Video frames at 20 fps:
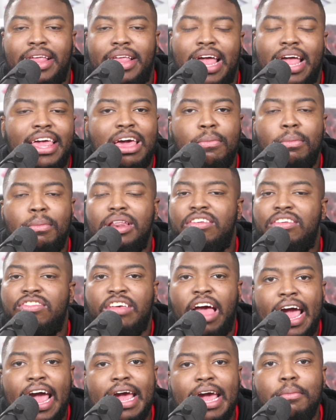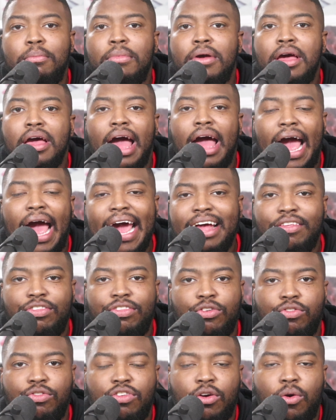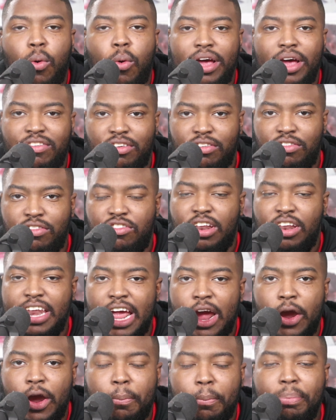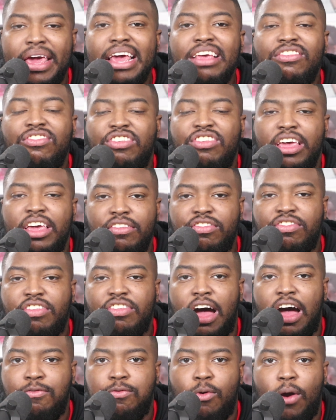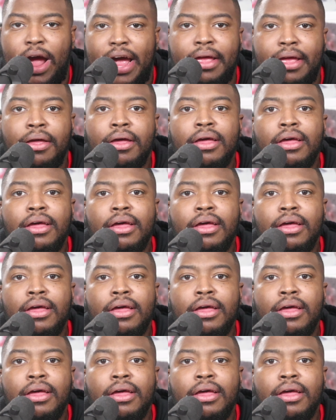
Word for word: They give me the same answers to questions, generic PC stuff, right?